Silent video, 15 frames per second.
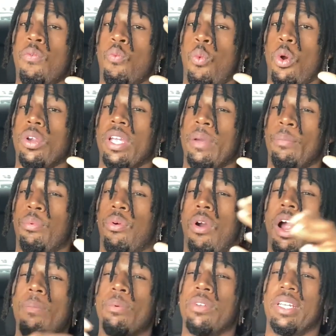working
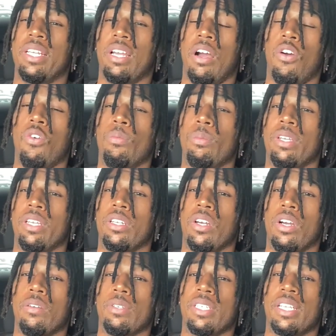properly on me you know
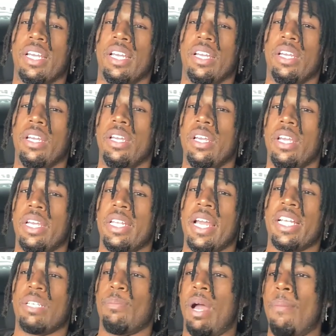what i'm saying
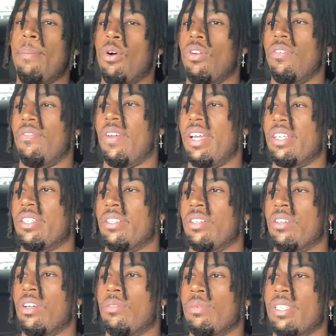that's my motivation you
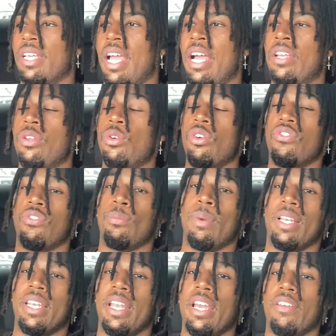know what i'm saying i do it for my
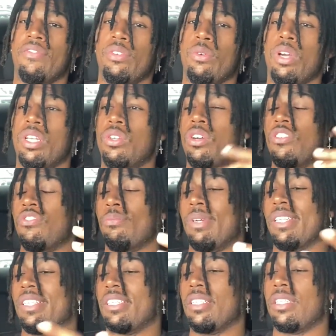nephew i do it for my
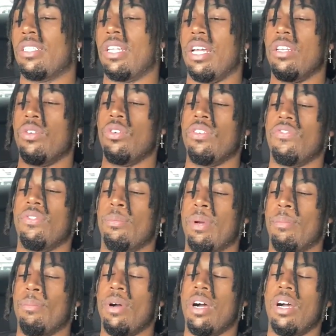sister i do it for my
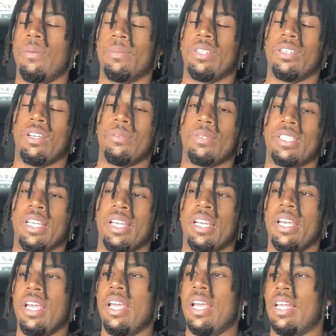mom you know what i'm saying
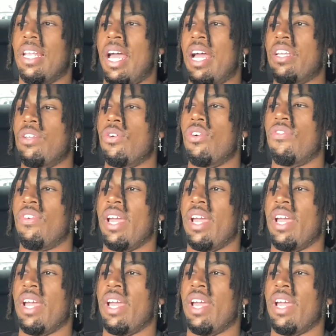like i do it for